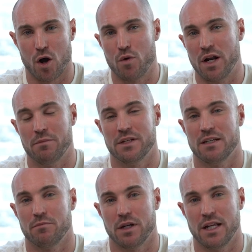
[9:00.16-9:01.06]
own
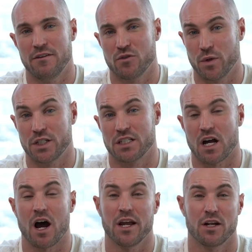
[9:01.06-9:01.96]
limiting beliefs, which is,
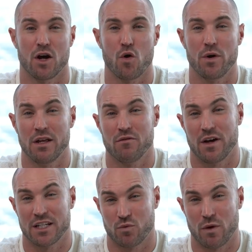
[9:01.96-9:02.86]
I can only
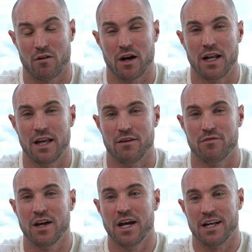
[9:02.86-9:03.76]
invest where I live.